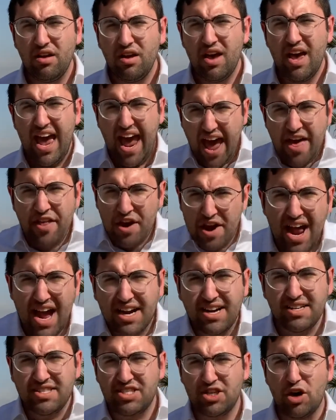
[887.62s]
And they're not
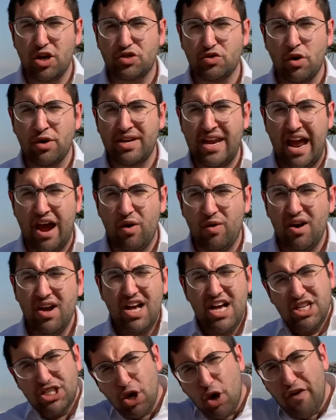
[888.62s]
going to steer us wrong now.
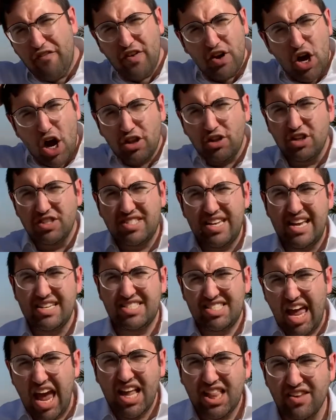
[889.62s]
So if a gadol says,
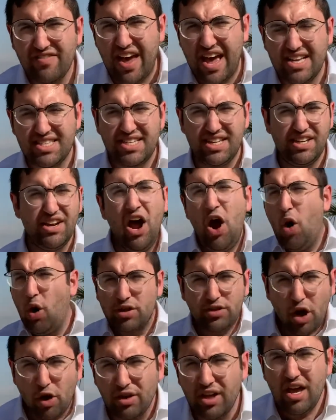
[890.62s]
take the vaccine, or
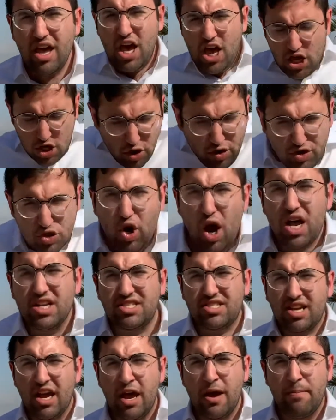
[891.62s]
don't, you trust
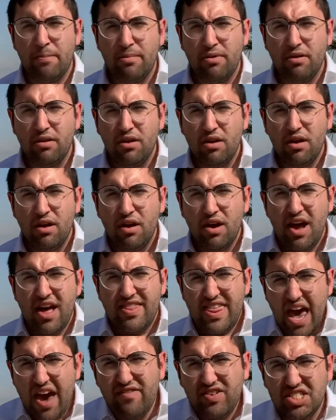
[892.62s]
him. They
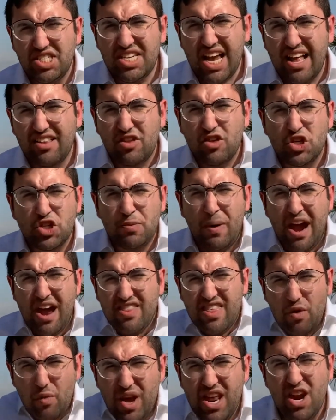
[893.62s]
have a siyata d'shmaya that
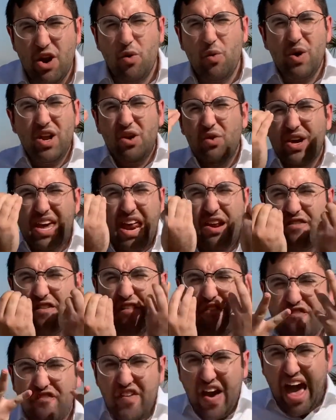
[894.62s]
we can't even
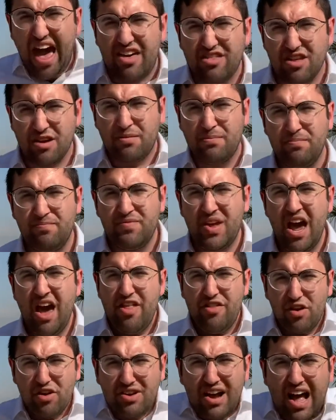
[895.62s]
fathom. They're
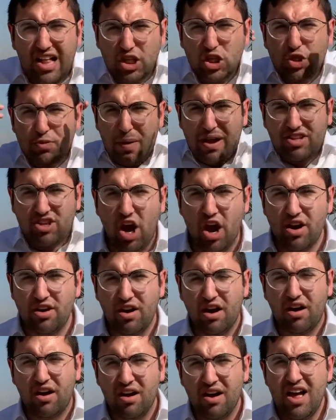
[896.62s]
godless
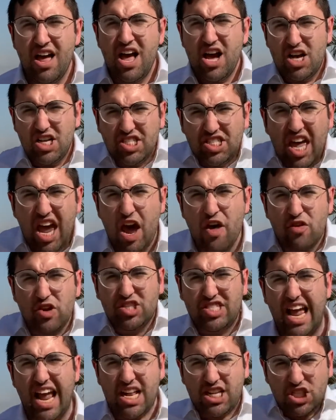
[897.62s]
b'Torah. Because they
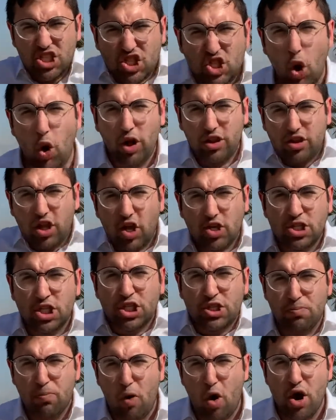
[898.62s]
understand salt doesn't
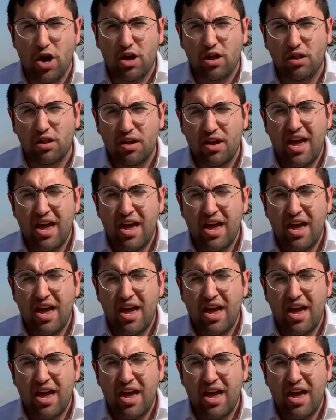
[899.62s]
spoil.